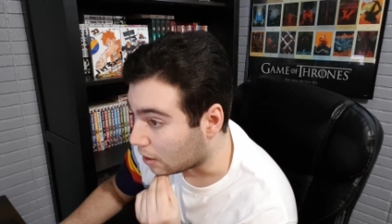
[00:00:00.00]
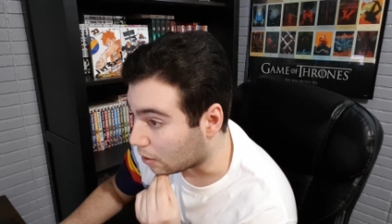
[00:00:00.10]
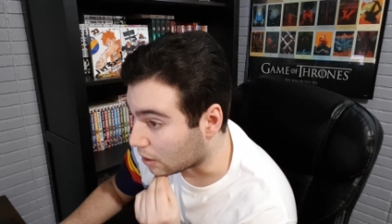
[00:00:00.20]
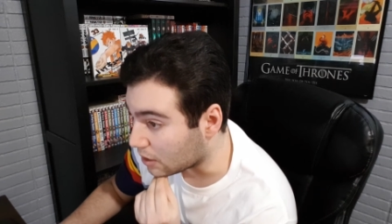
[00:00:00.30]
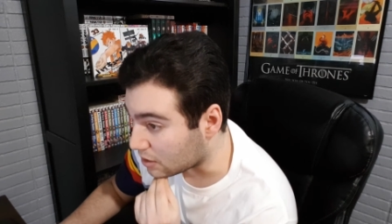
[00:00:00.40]

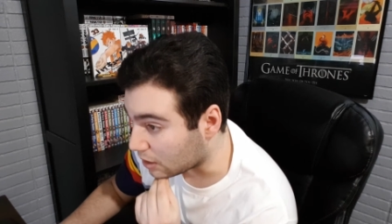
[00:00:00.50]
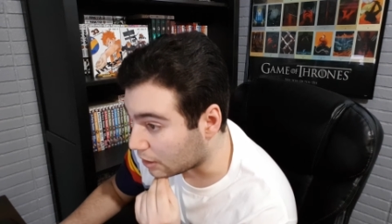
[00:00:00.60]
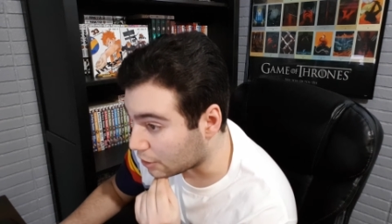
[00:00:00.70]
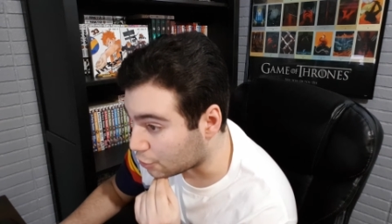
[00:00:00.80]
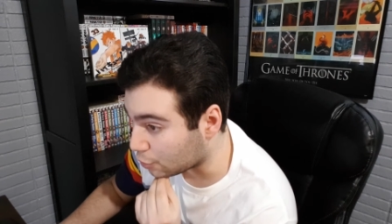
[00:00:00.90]
Well, that's
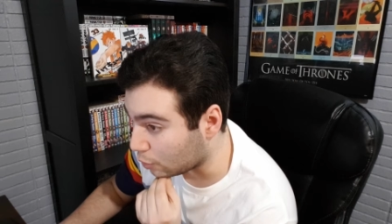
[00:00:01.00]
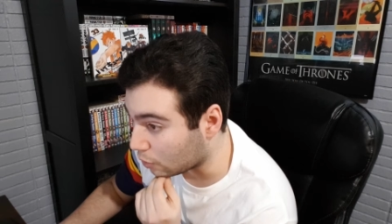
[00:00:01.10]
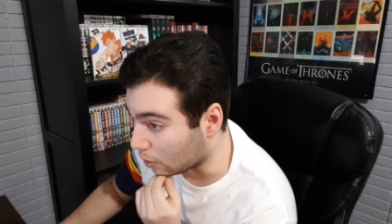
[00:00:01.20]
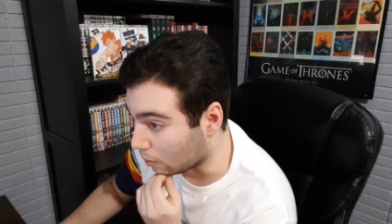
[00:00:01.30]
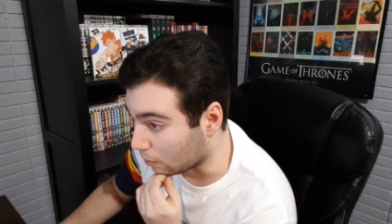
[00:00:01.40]
kind of is true
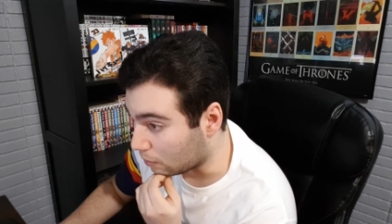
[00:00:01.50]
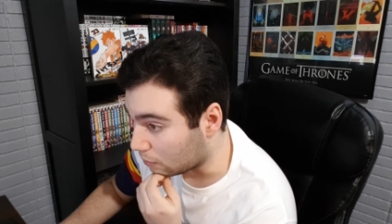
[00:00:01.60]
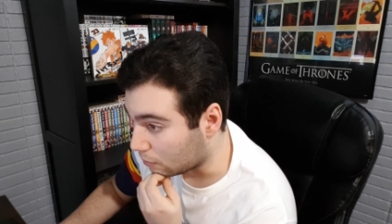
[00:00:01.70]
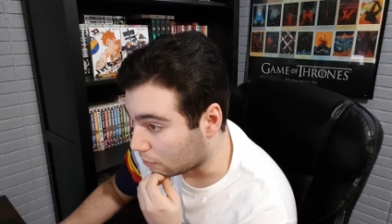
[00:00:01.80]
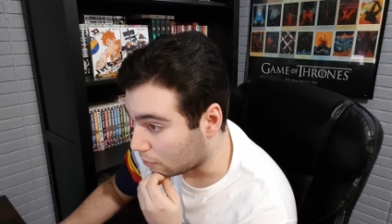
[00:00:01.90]
though.
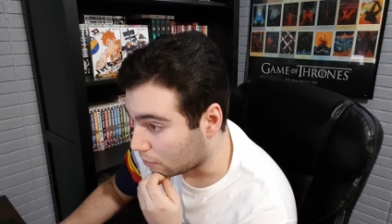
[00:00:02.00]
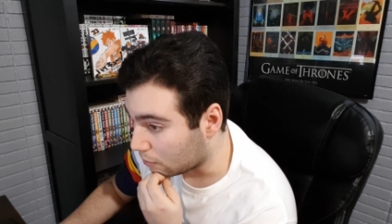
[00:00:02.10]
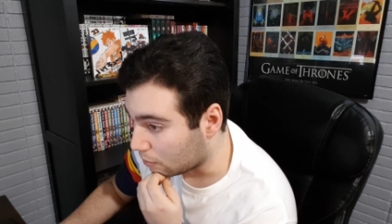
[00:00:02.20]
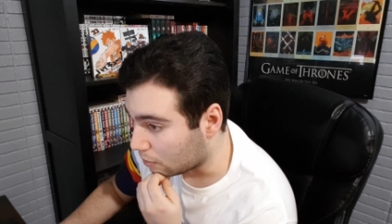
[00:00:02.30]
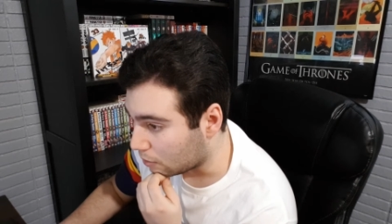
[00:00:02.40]

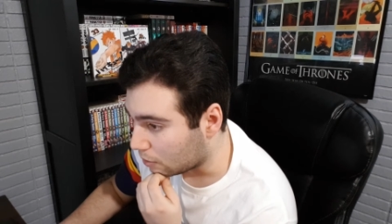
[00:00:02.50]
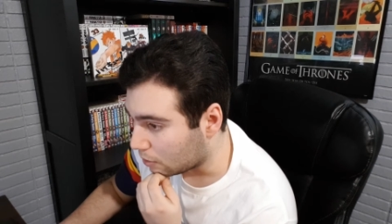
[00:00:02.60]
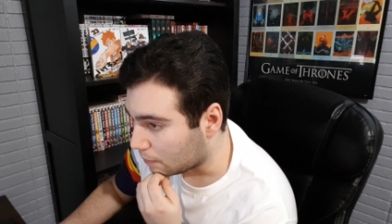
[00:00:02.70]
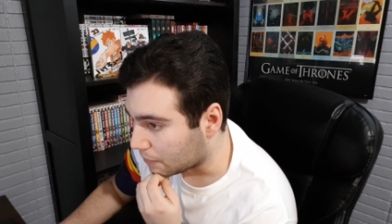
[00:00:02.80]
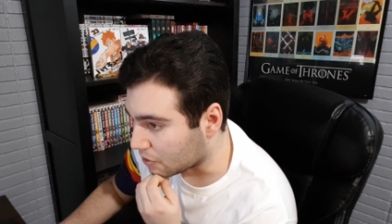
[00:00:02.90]

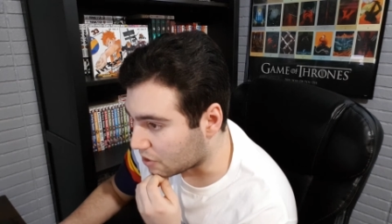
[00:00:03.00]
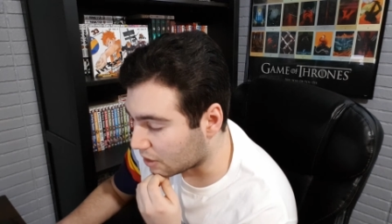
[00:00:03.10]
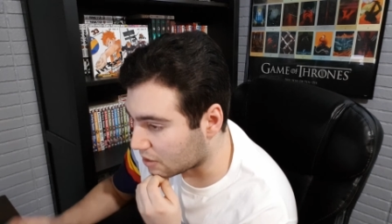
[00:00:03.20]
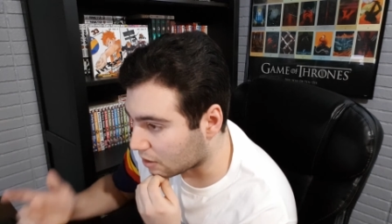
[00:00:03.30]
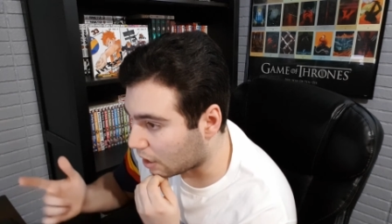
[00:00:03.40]
If you see
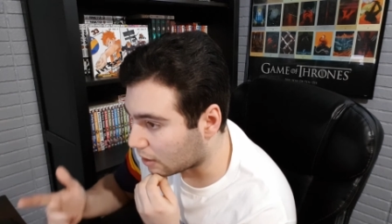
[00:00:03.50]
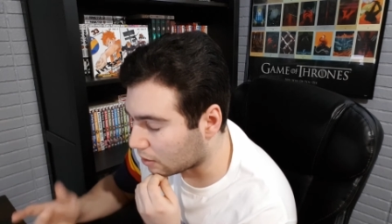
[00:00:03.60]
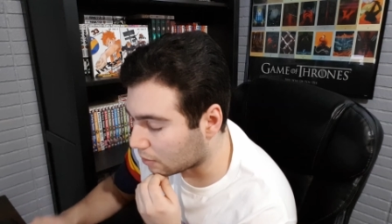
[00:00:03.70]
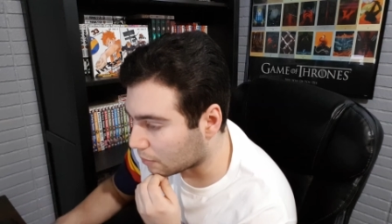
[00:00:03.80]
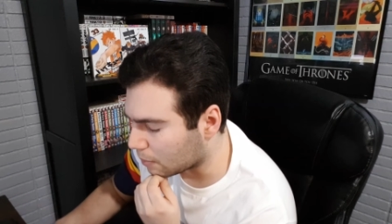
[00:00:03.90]
like Tanaka
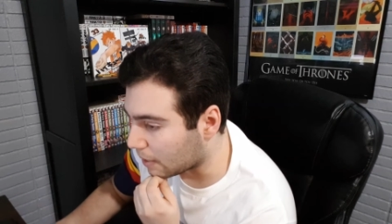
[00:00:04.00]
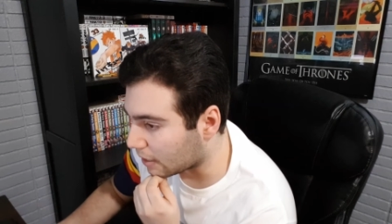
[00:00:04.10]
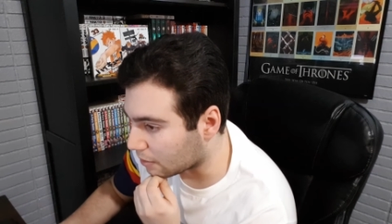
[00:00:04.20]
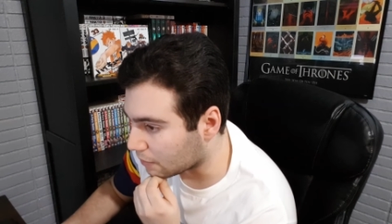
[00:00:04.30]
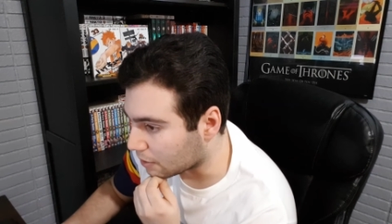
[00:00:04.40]
and them in the
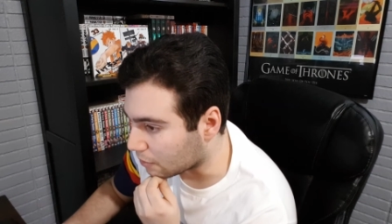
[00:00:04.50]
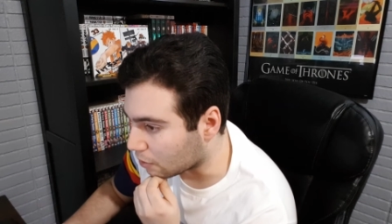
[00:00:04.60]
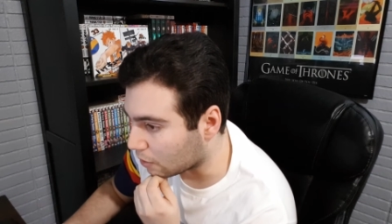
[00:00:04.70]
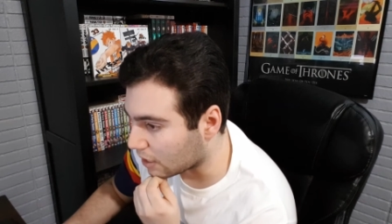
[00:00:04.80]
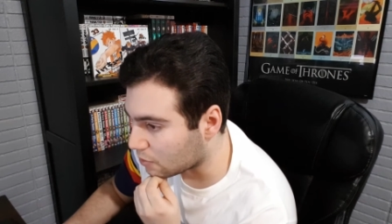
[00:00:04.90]
back and everything,
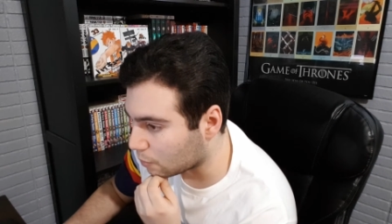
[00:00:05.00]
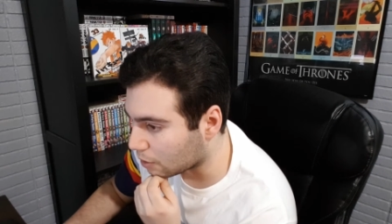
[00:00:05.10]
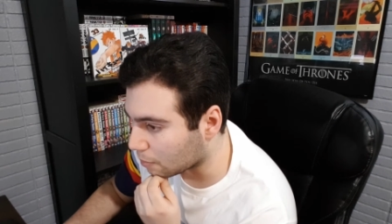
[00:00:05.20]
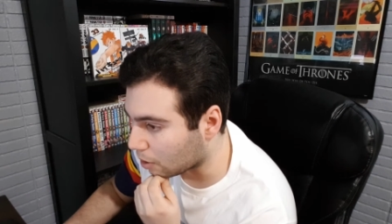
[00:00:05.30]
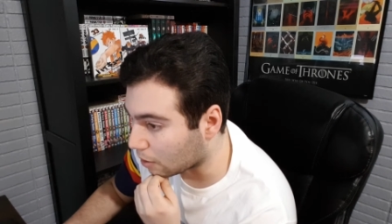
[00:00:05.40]
though that's when
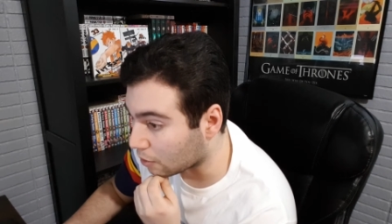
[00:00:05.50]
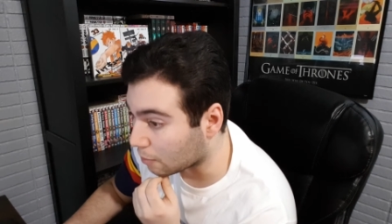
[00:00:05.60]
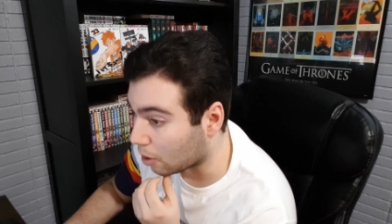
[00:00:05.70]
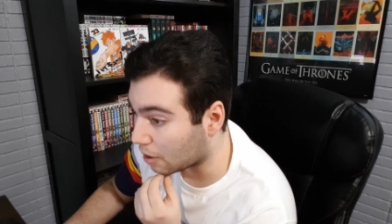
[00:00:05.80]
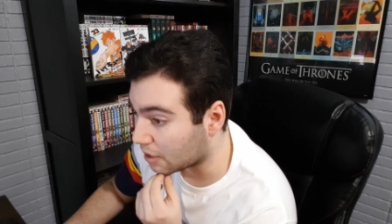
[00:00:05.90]
their their
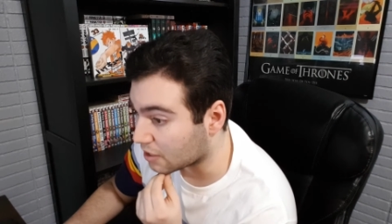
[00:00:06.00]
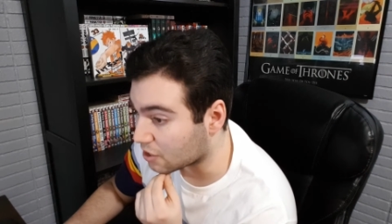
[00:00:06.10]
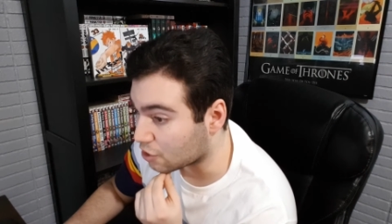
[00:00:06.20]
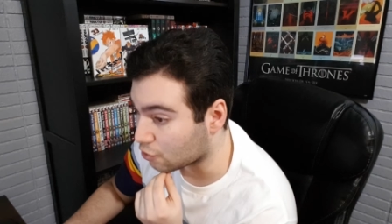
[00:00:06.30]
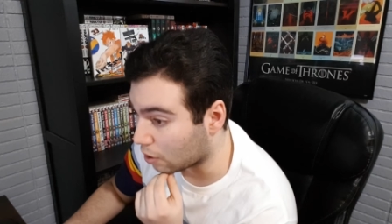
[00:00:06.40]
blocking is
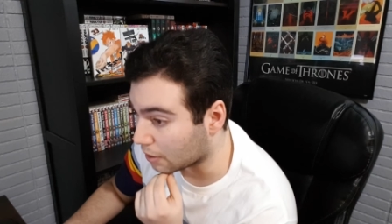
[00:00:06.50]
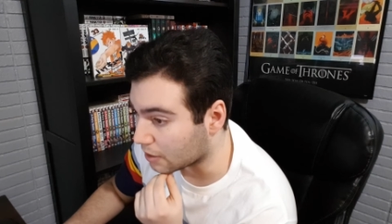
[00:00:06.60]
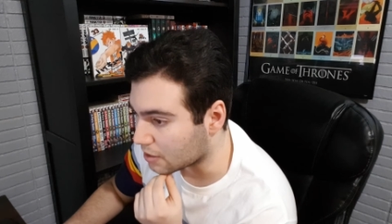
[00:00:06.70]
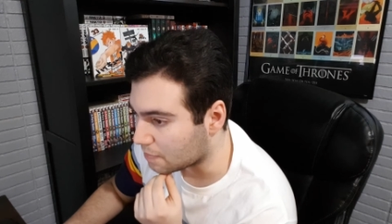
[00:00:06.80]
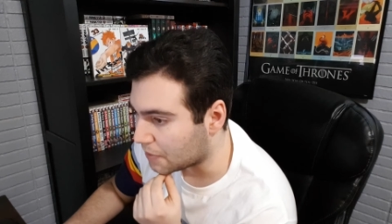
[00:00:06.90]
the
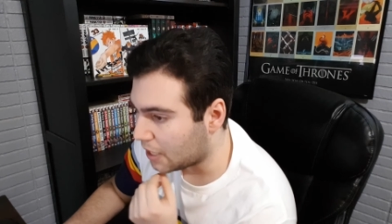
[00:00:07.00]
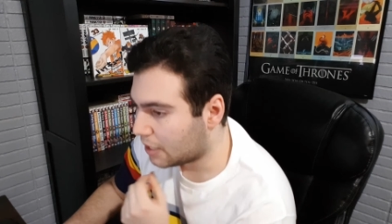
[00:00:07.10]
strongest.